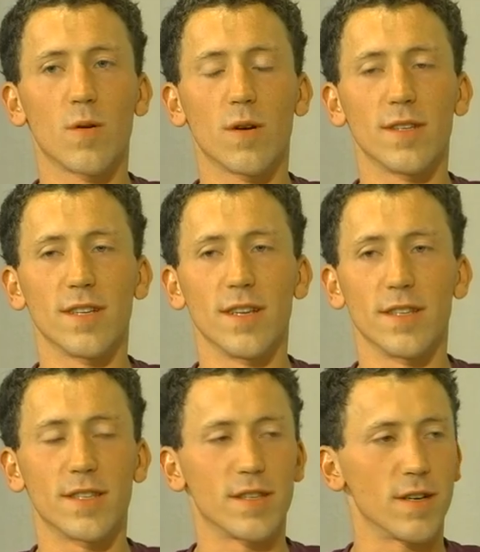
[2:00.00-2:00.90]
Corps is in
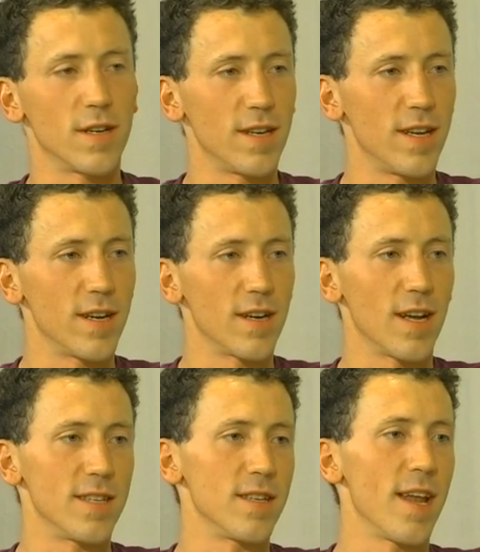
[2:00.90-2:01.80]
its third year
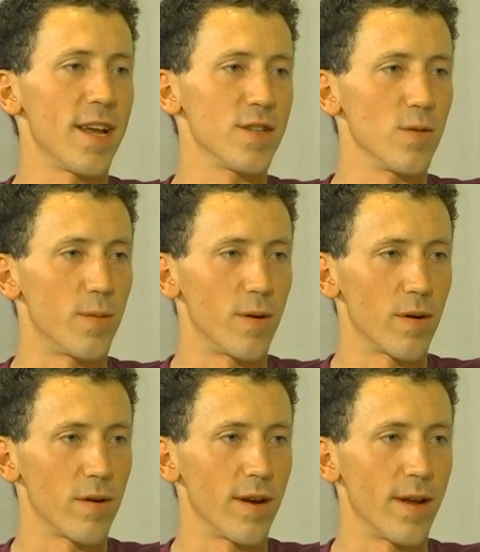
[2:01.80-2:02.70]
as a national
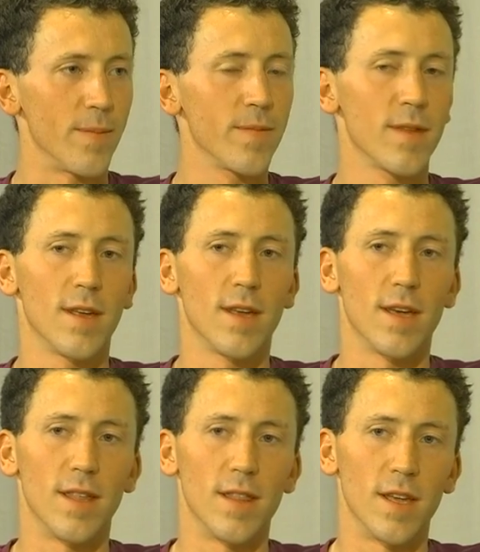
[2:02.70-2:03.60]
program.
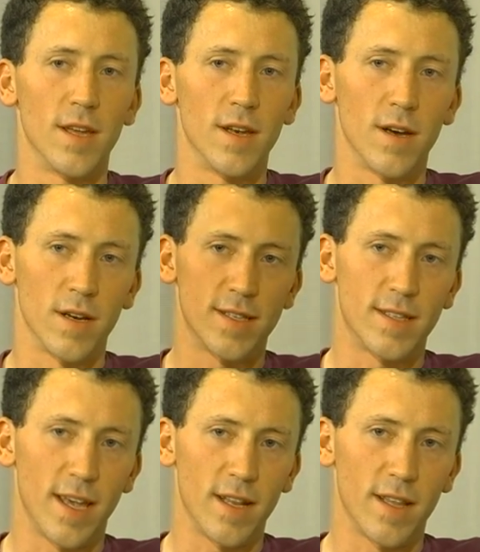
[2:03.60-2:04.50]
And then on a
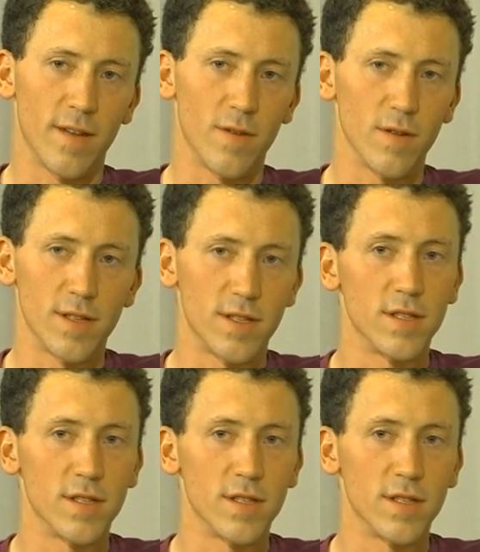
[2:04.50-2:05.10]
state level, this